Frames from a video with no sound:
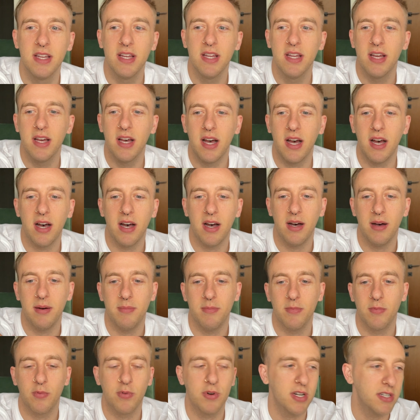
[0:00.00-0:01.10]

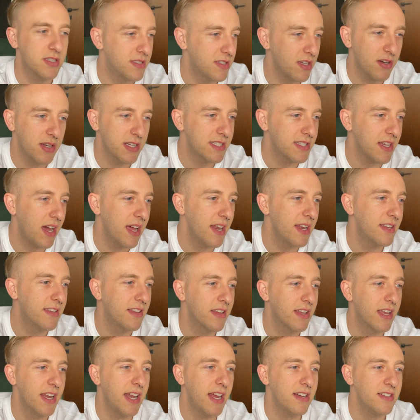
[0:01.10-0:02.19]
We're so excited to
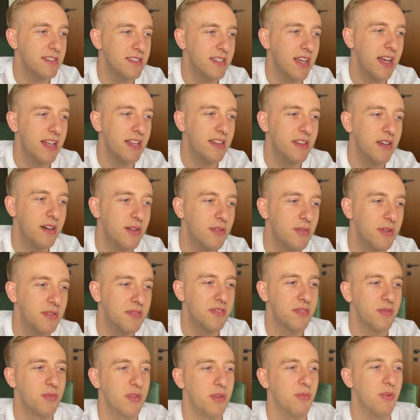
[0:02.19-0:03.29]
get outside though.
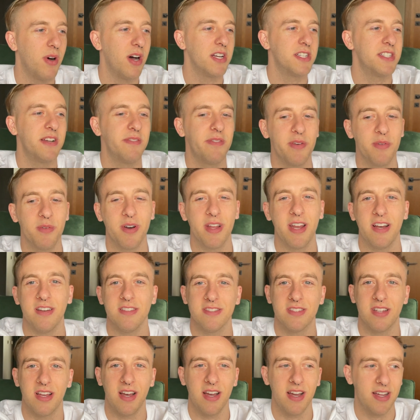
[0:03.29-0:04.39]
We watch everyone
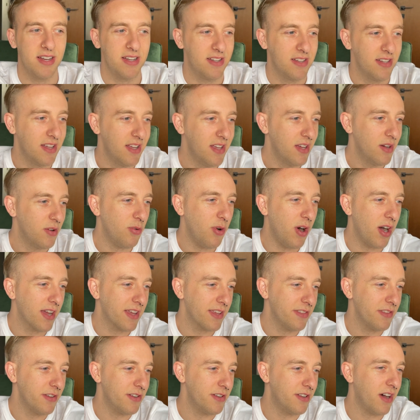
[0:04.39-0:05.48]
outside
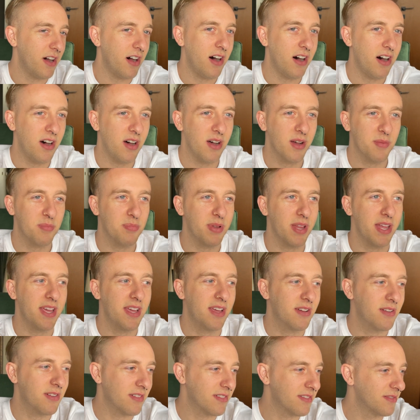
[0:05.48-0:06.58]
walking their dog,
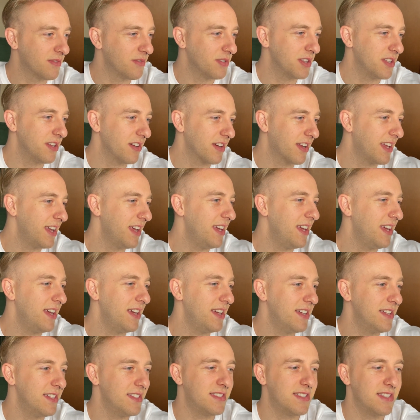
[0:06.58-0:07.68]
playing with their
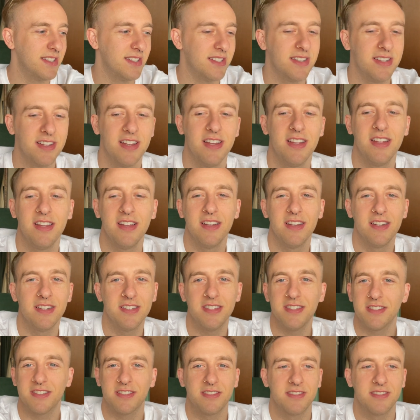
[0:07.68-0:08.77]
kids, and
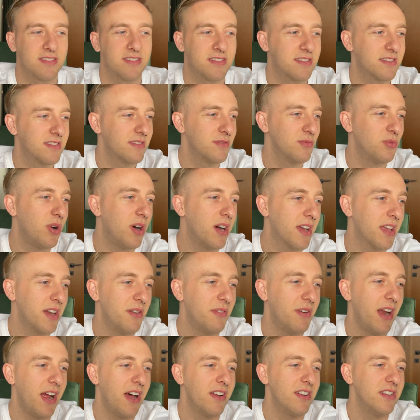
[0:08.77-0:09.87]
just walking
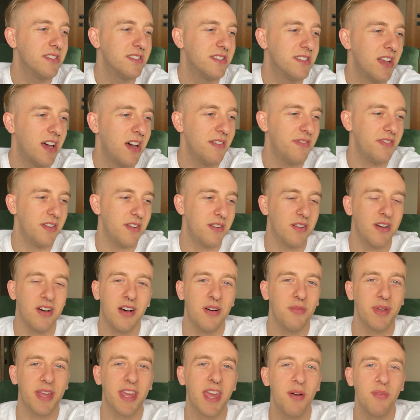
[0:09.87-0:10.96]
around and stuff. And
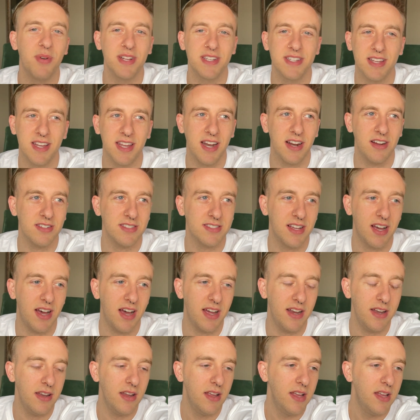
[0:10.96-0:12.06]
we can't wait to get
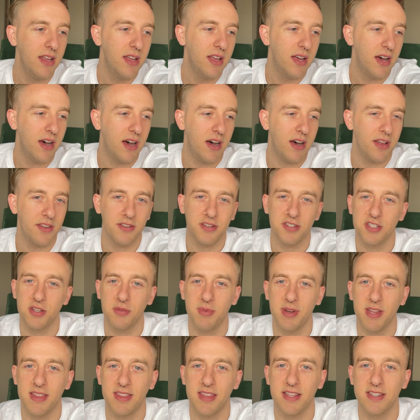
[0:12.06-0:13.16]
outside. There's so
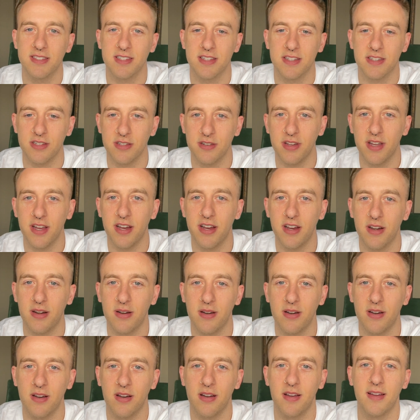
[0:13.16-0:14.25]
many things to do here.
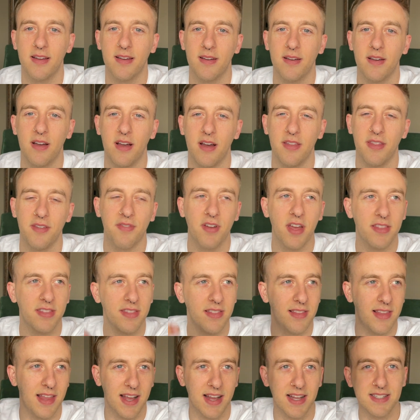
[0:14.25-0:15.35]
They've
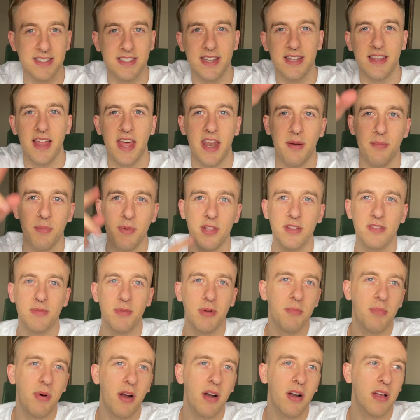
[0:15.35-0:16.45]
got, like I said, that
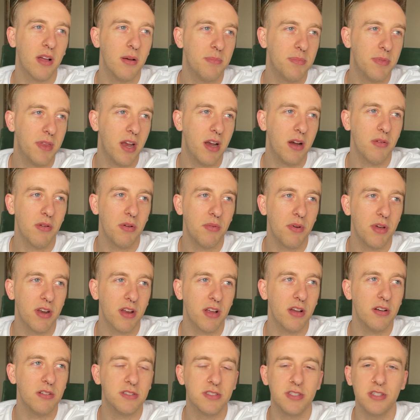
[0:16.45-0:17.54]
amusement park up there we want to
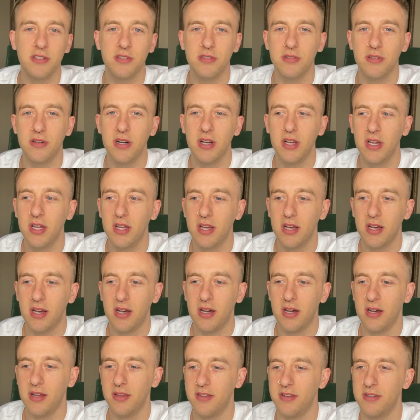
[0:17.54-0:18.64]
go to.
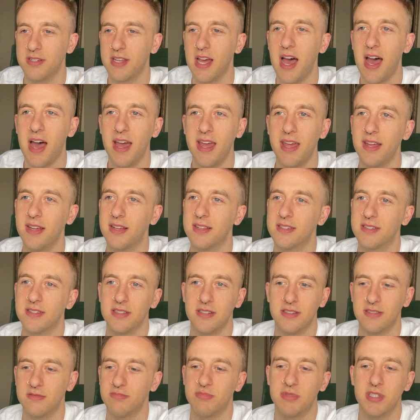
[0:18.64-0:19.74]
There's hikes.
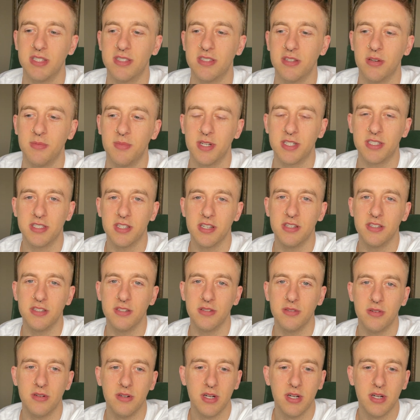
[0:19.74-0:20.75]
There's just so much to do.